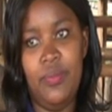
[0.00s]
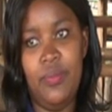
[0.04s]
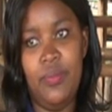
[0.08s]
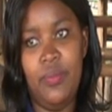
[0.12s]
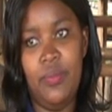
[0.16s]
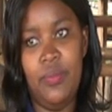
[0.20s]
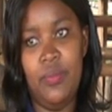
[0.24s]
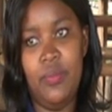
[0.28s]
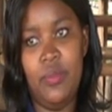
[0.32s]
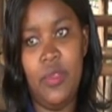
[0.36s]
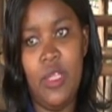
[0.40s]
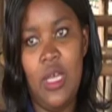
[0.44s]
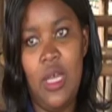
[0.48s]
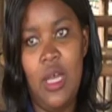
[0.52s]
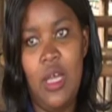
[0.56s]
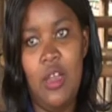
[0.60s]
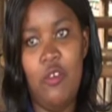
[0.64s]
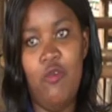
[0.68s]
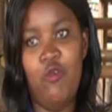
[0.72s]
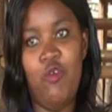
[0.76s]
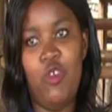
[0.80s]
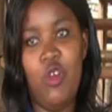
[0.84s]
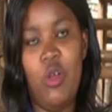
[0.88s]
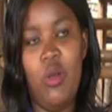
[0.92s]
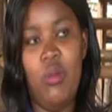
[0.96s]
Okay.
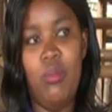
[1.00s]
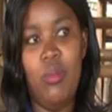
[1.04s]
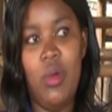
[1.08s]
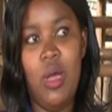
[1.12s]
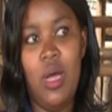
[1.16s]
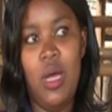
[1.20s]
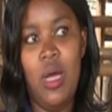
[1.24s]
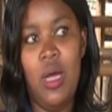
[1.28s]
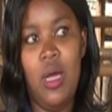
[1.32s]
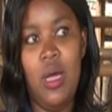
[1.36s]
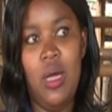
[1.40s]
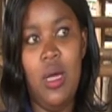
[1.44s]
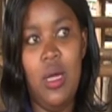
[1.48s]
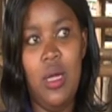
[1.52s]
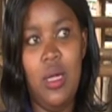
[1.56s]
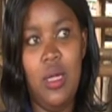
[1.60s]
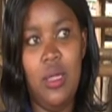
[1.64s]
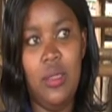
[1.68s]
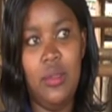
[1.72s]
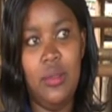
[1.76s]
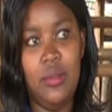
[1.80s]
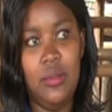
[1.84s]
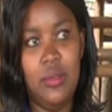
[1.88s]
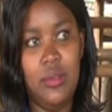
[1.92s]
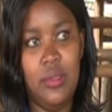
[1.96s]
And from uh,
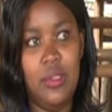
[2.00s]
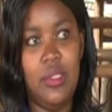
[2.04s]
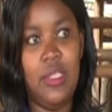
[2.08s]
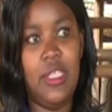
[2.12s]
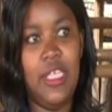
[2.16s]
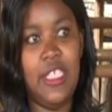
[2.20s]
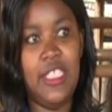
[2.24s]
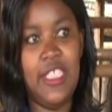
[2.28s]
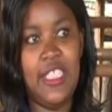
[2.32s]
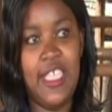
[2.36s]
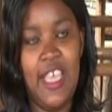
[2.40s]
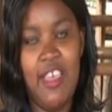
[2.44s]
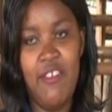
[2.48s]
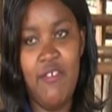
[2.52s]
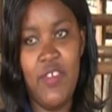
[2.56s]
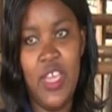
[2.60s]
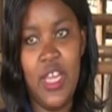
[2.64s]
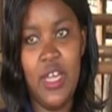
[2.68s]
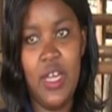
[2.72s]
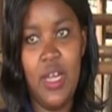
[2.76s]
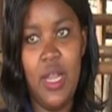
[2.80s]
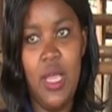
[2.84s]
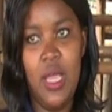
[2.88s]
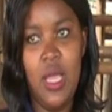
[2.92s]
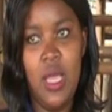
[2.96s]
the
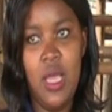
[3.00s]
seven,